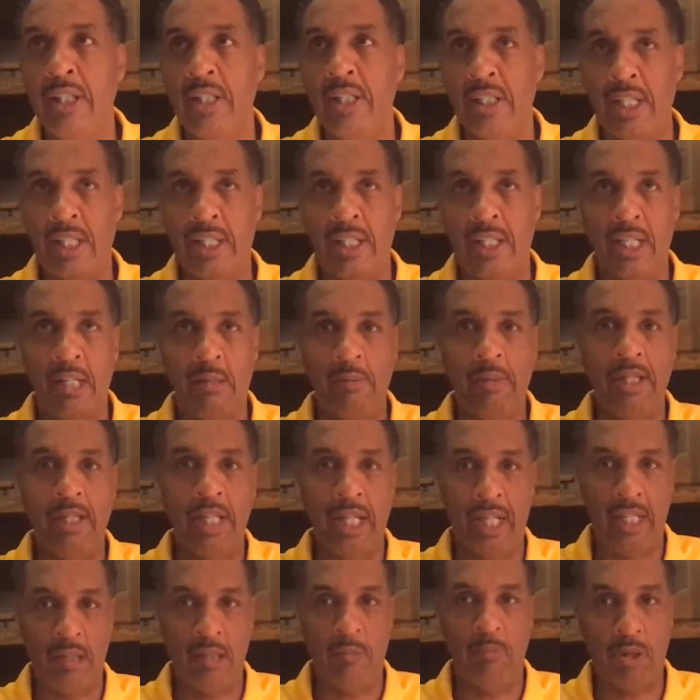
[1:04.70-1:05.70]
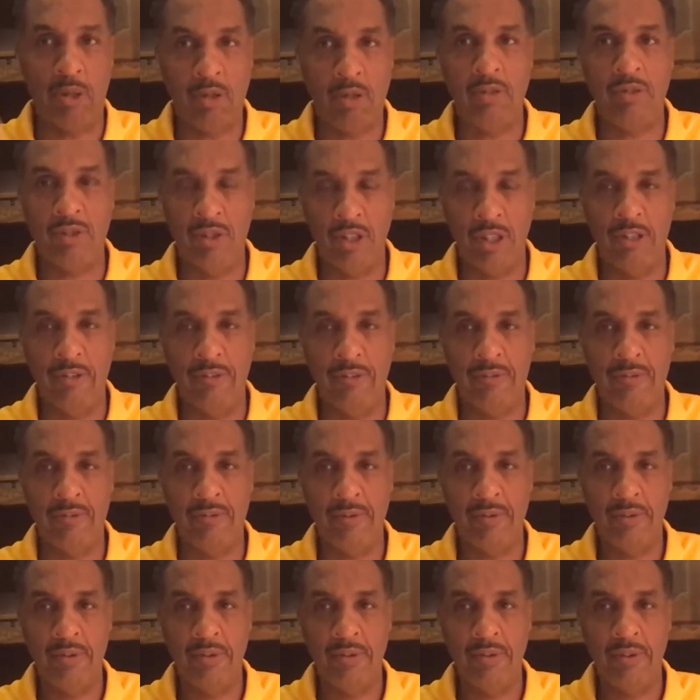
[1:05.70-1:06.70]
they think about like a person.
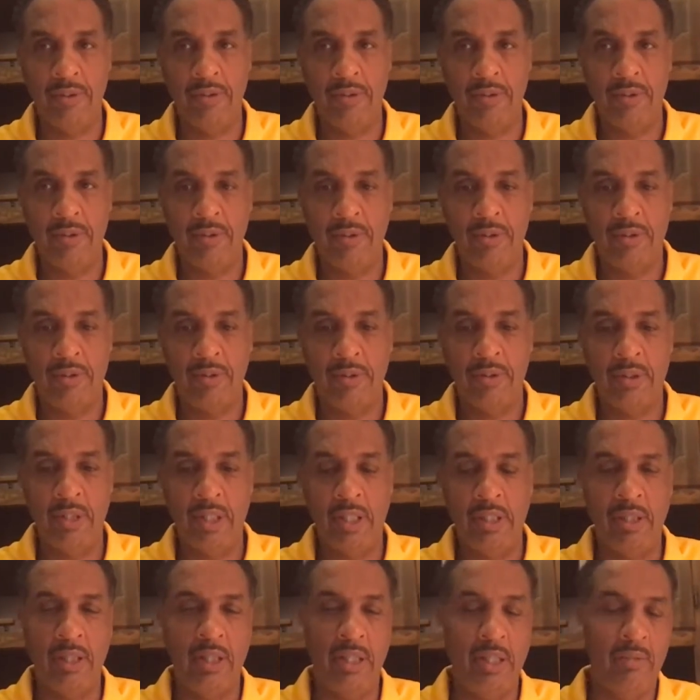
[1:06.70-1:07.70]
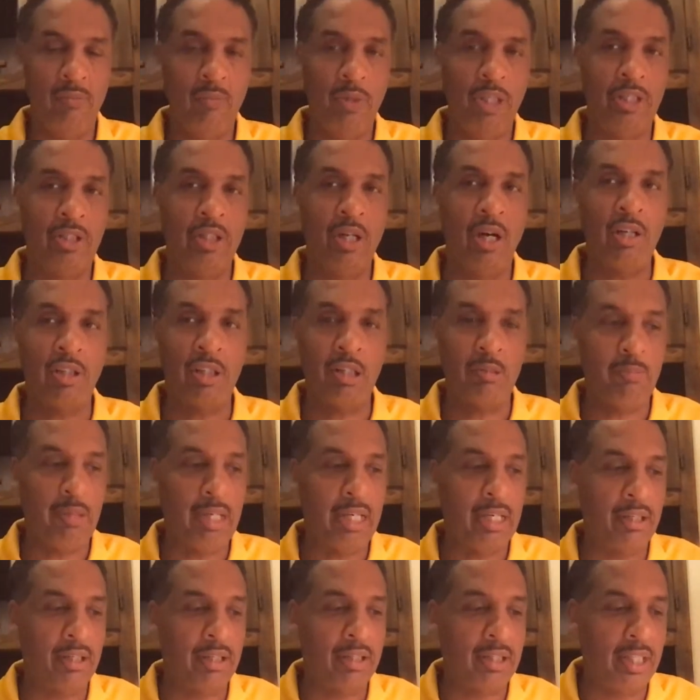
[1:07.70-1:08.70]
And, and we talk
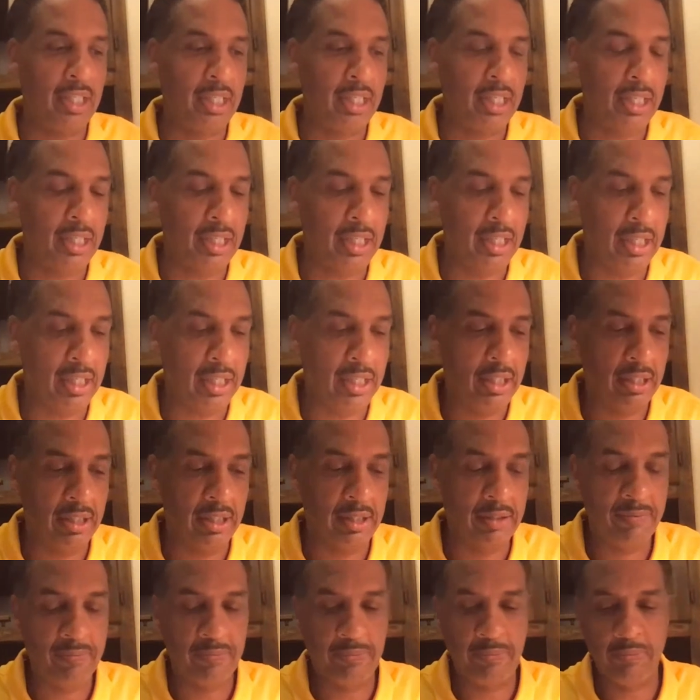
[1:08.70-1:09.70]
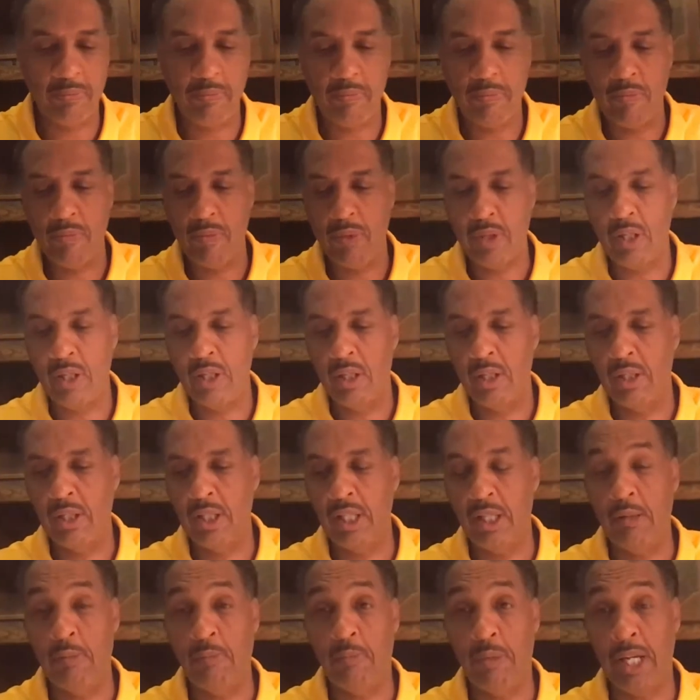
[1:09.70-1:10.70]
about the uh,
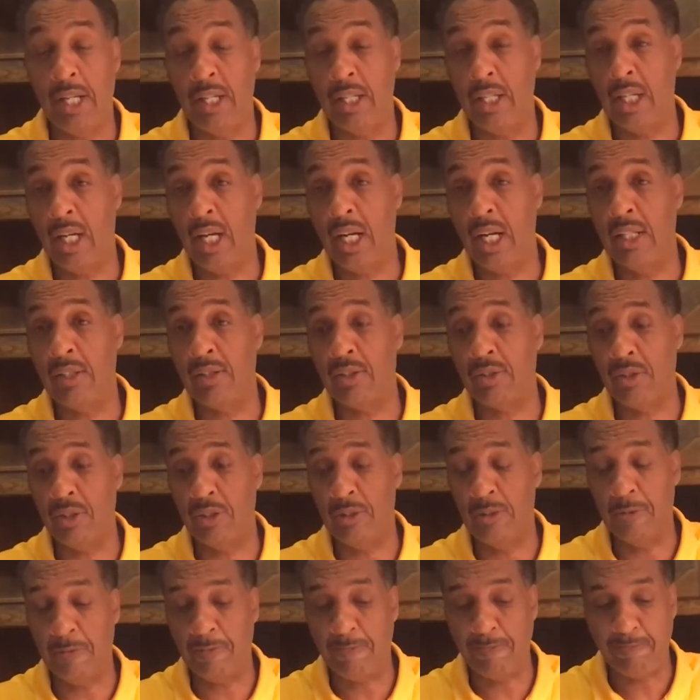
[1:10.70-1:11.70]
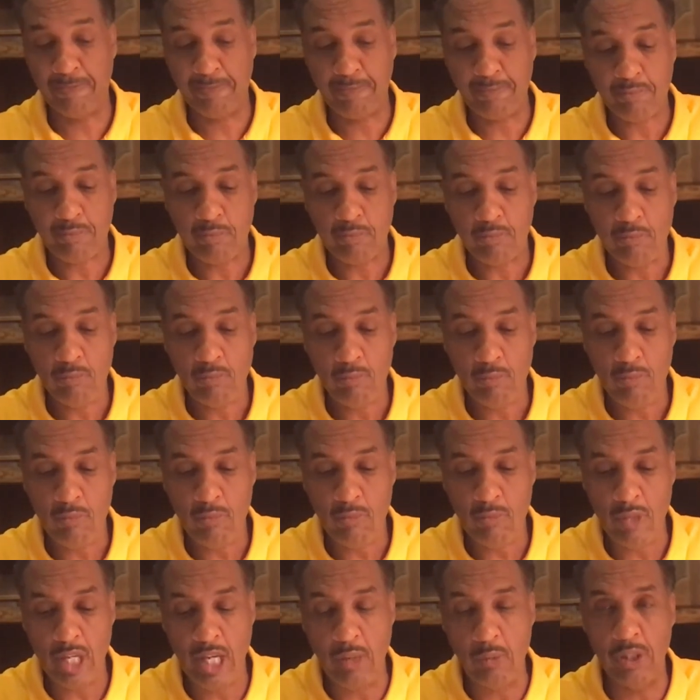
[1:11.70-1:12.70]
the Pentecostal,
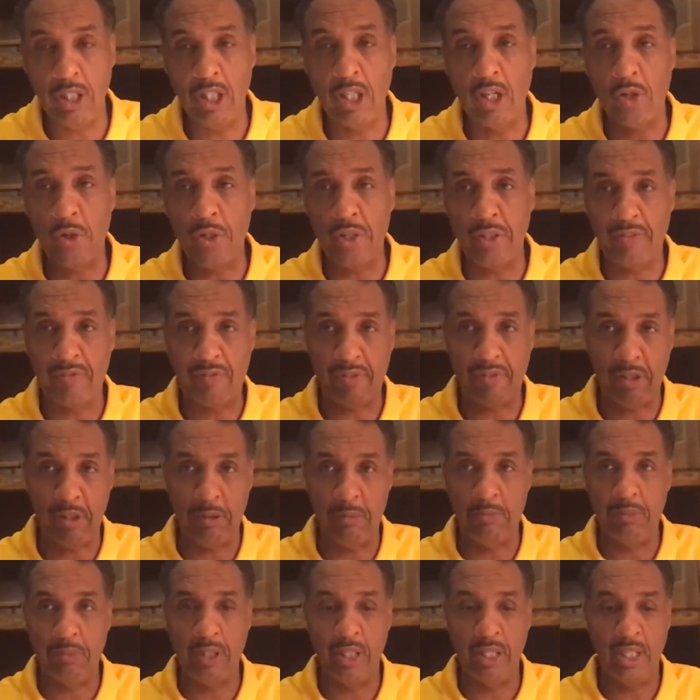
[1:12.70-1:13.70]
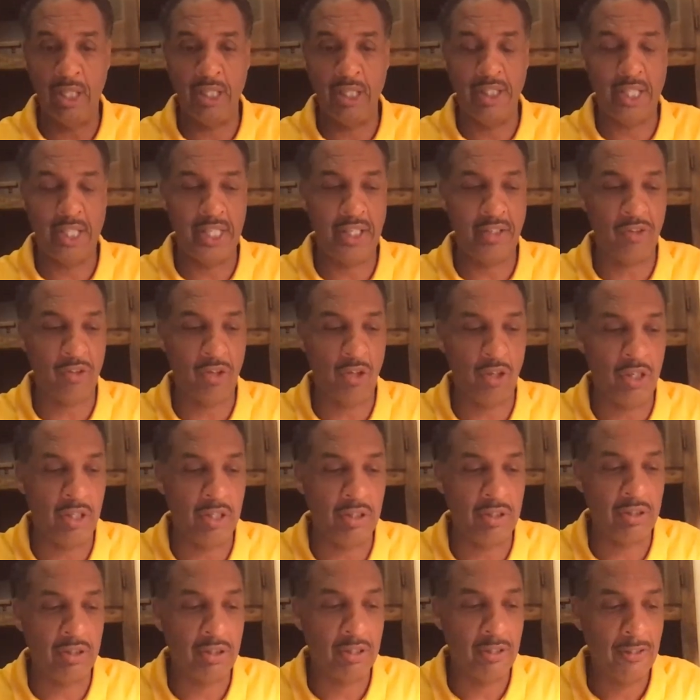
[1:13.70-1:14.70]
and we're learning from uh, their
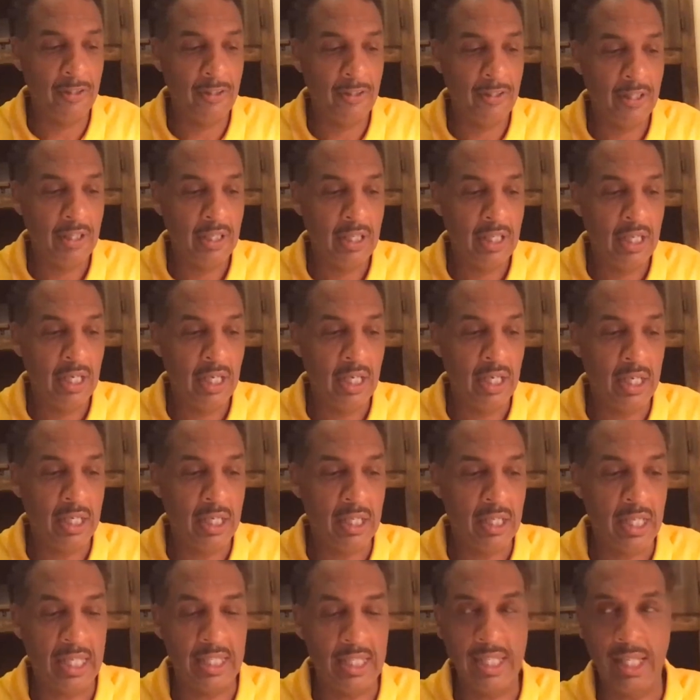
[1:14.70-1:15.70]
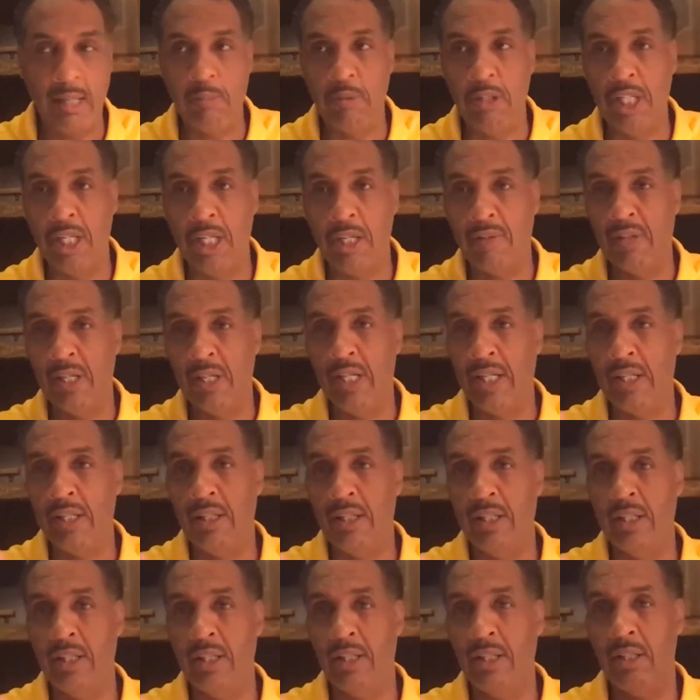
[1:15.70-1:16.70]
thoughts uh, that they believe that
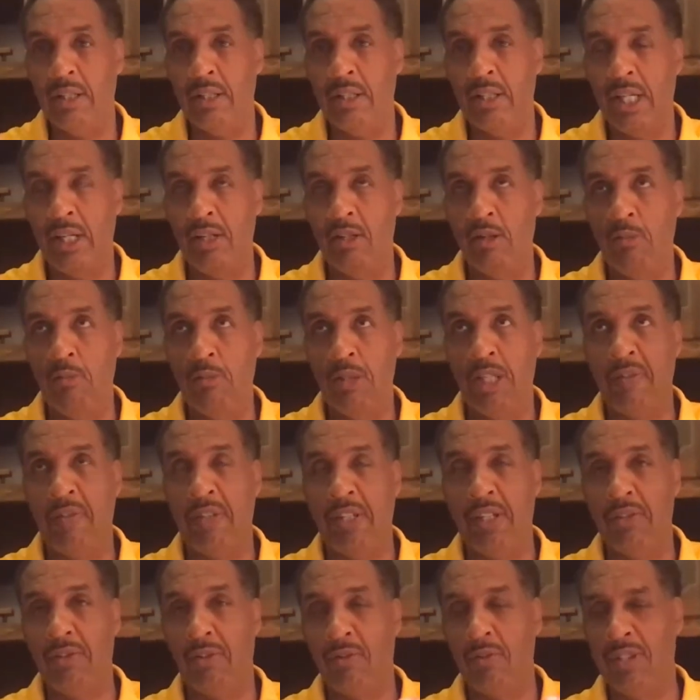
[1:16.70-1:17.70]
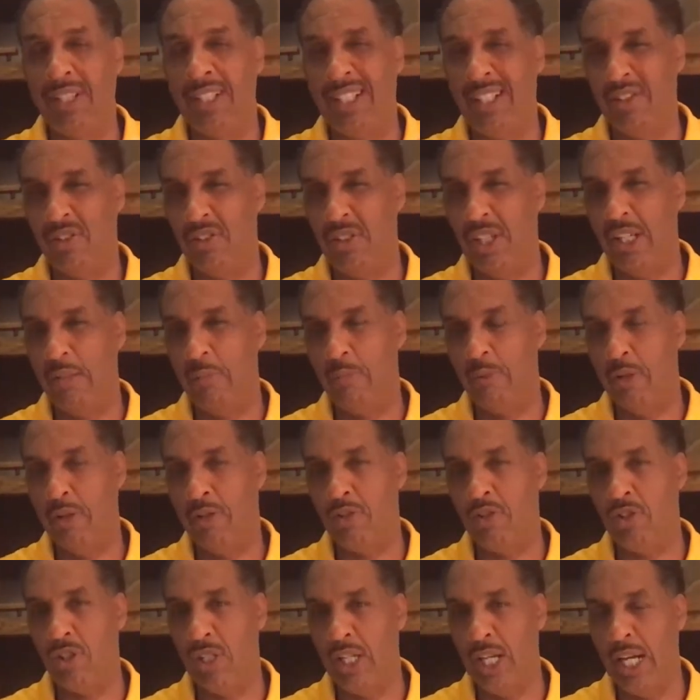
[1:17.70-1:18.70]
they don't believe there are three distinct
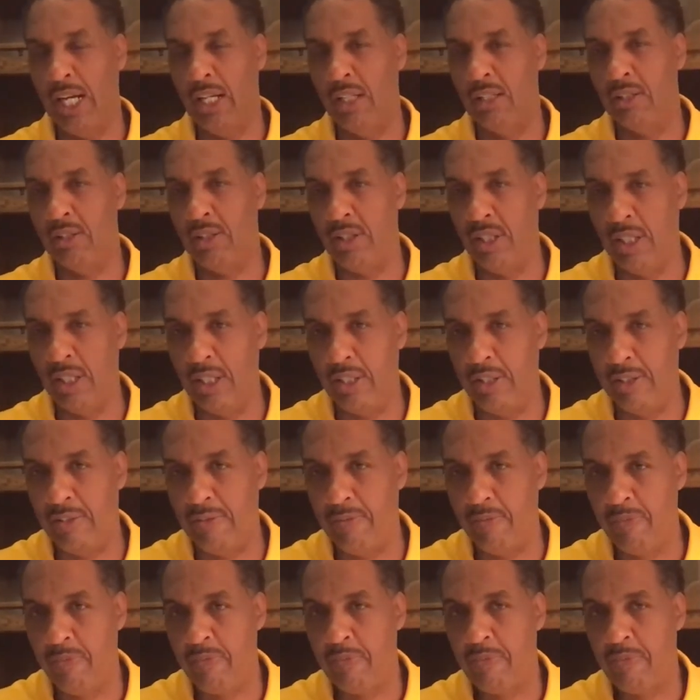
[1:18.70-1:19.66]
personalities.